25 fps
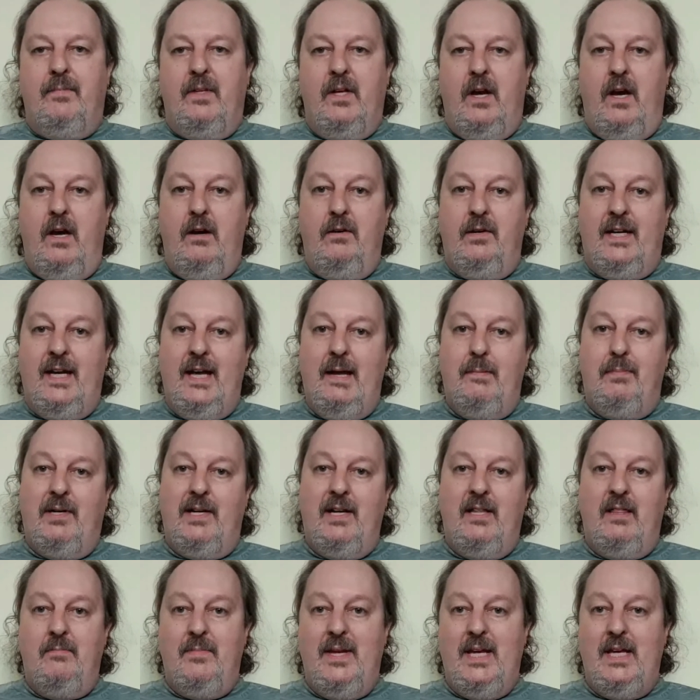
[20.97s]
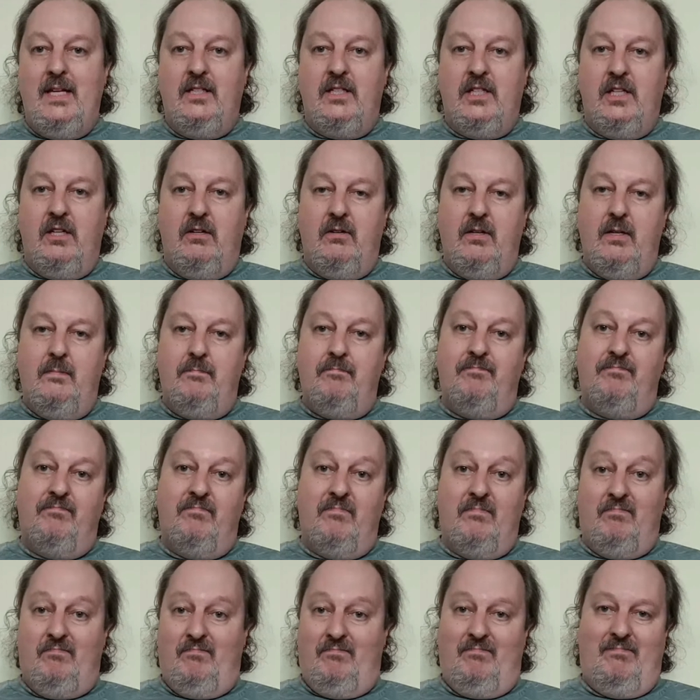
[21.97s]
Okay, but in the meantime,
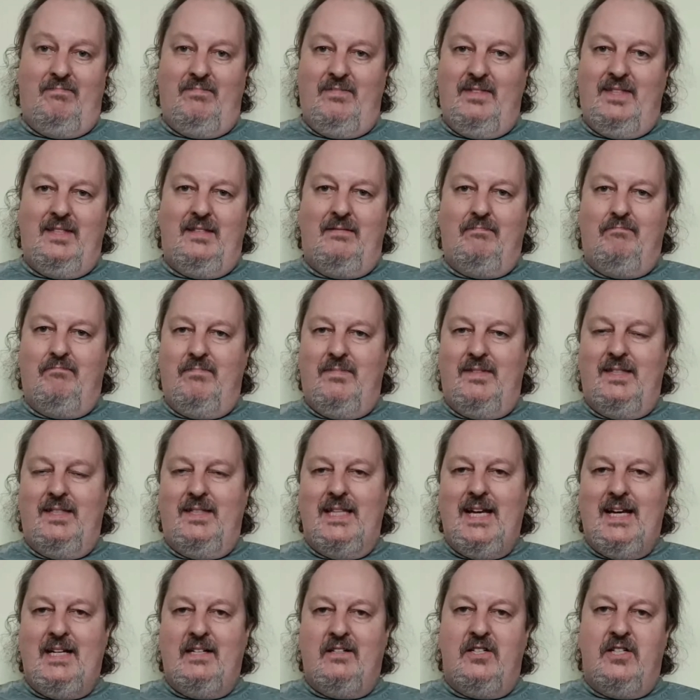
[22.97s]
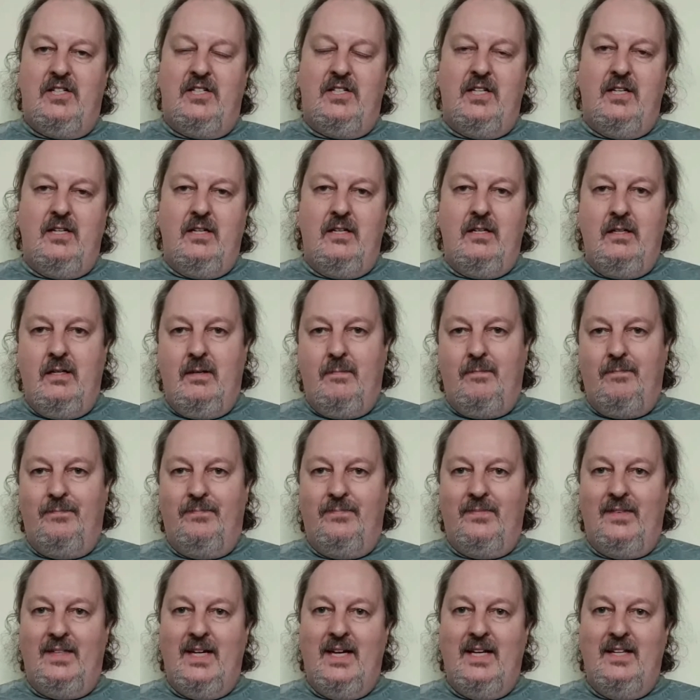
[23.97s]
that's for
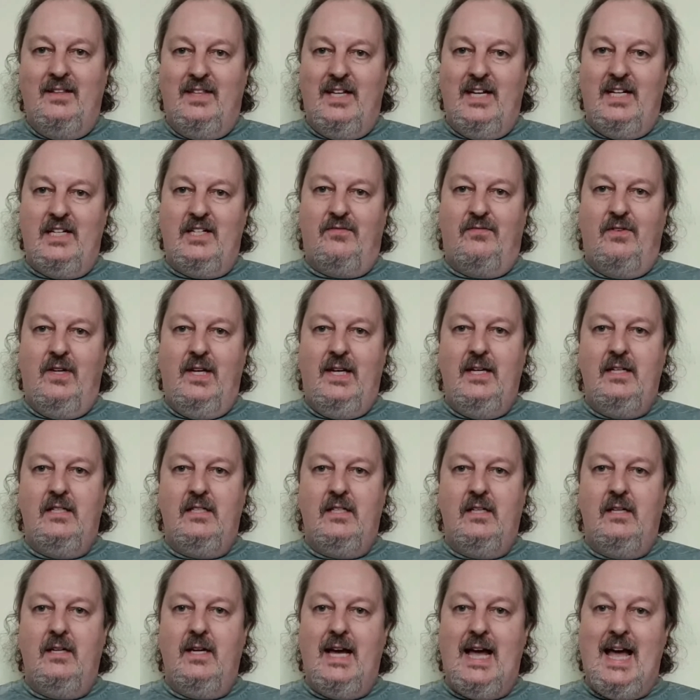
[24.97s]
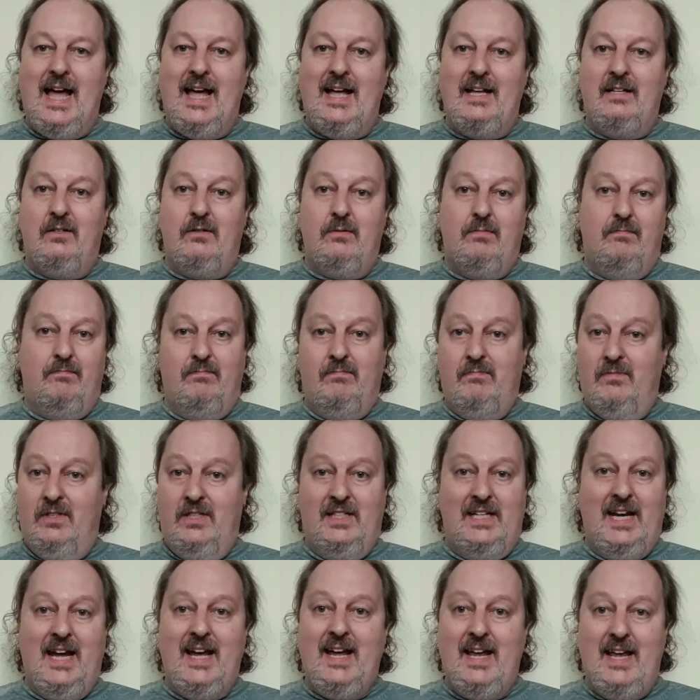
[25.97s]
later, and
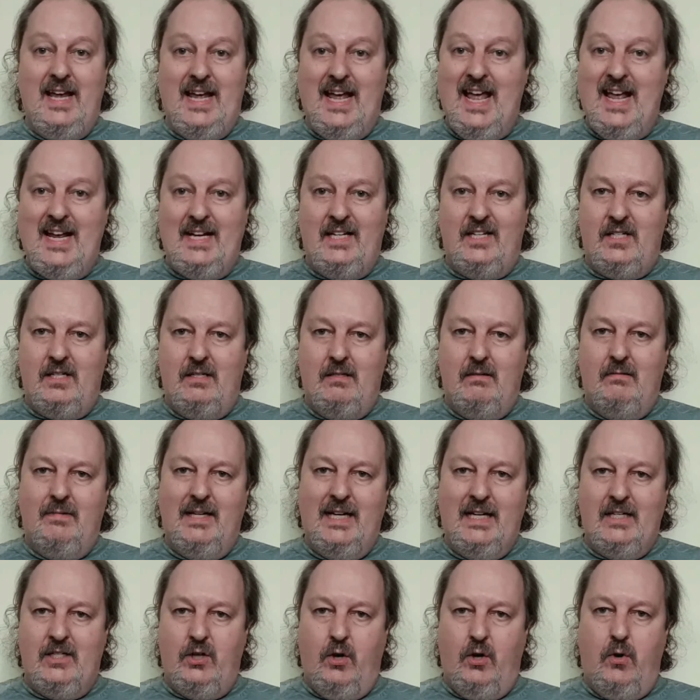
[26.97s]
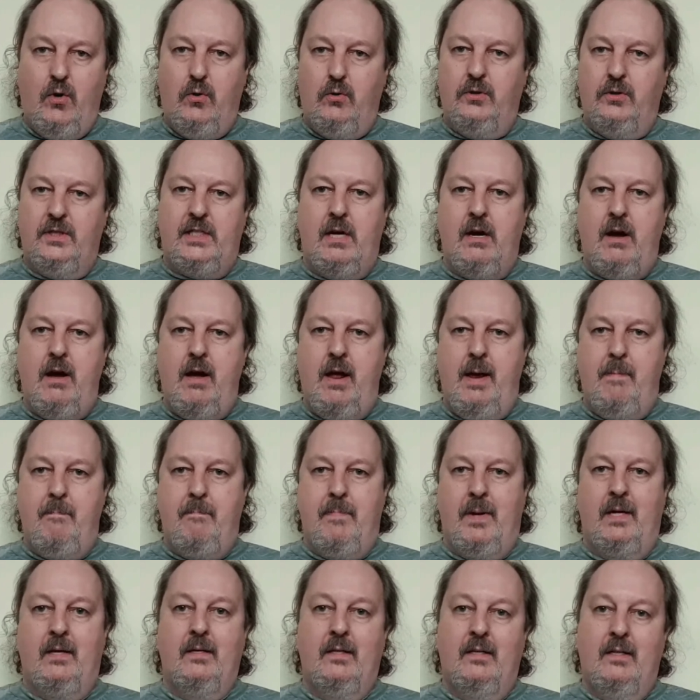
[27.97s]
today it's haul
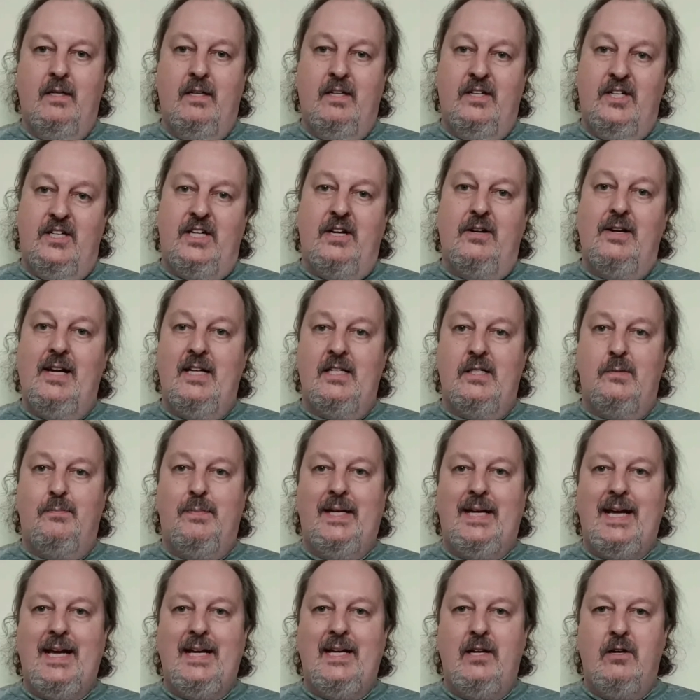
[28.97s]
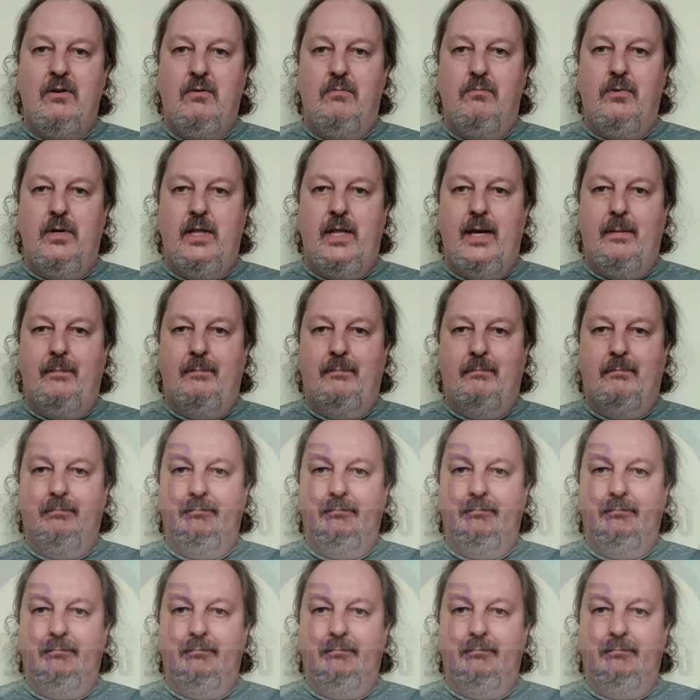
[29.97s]
time. So let's be getting on with it.